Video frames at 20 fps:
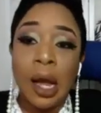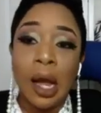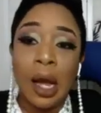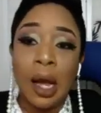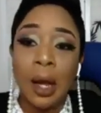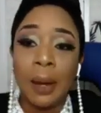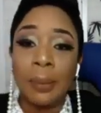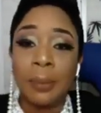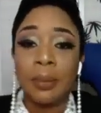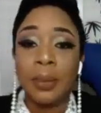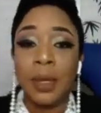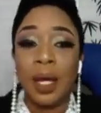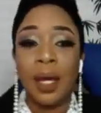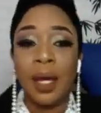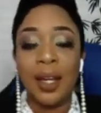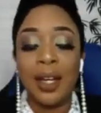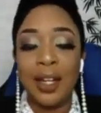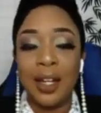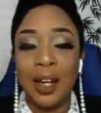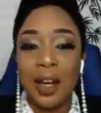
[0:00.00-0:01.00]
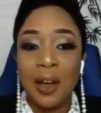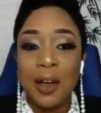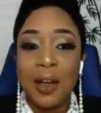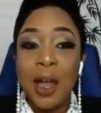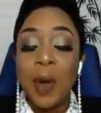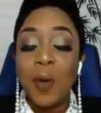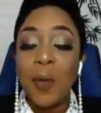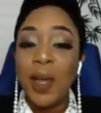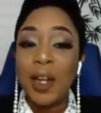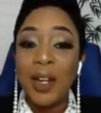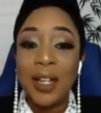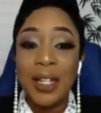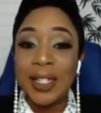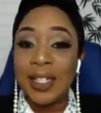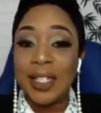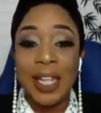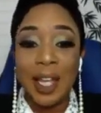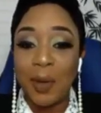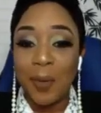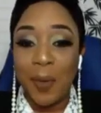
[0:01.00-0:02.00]
You know, we only
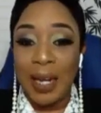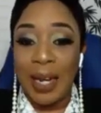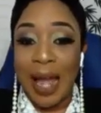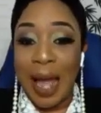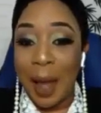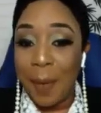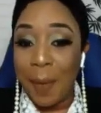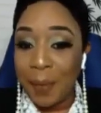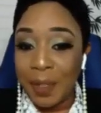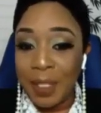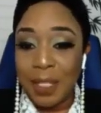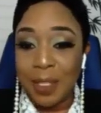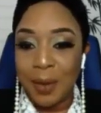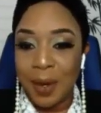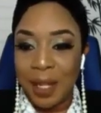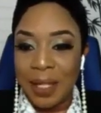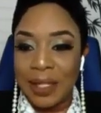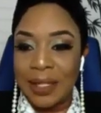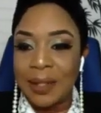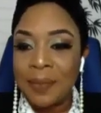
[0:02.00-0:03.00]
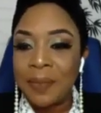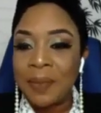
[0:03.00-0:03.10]
see it when it happens to us.